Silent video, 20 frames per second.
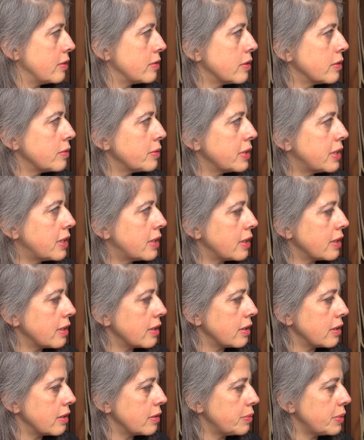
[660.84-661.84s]
you know,
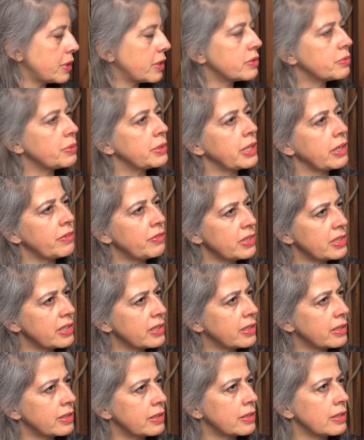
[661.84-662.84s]
with because when I
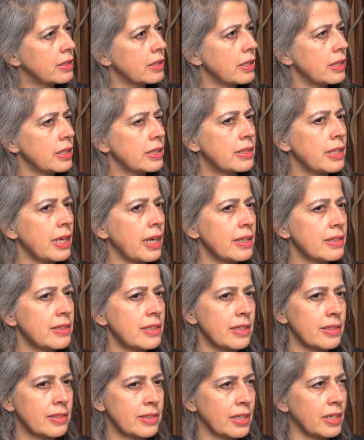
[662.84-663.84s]
visited, it had
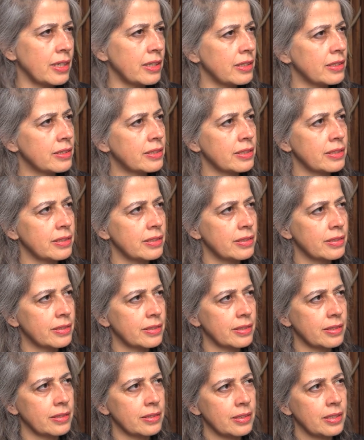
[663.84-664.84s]
these
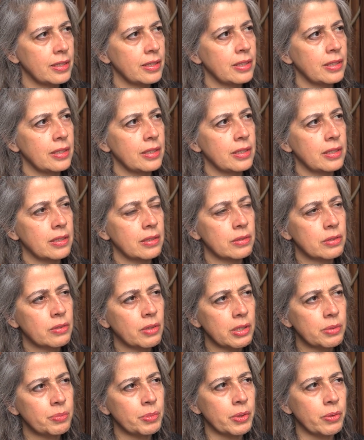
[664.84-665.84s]
curtains and it's
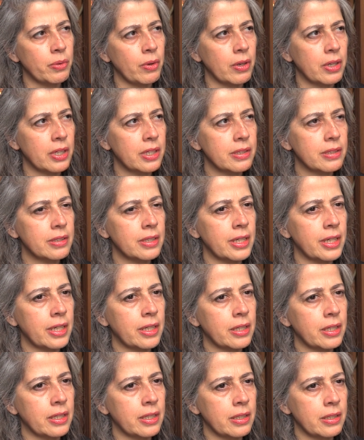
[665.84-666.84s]
quite baroque,
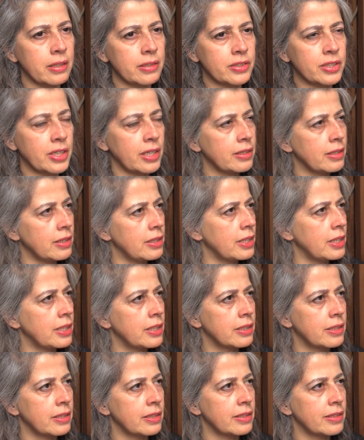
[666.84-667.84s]
like
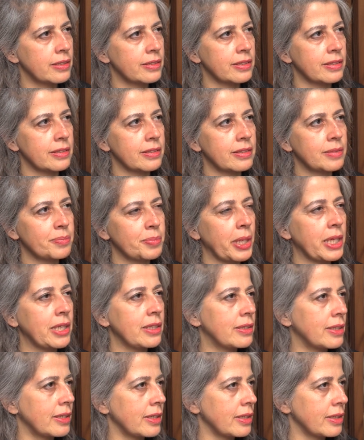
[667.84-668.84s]
chandeliers and
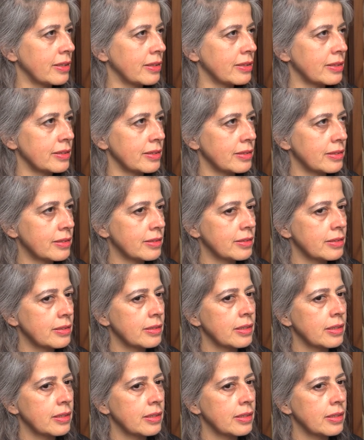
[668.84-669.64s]
paintings and.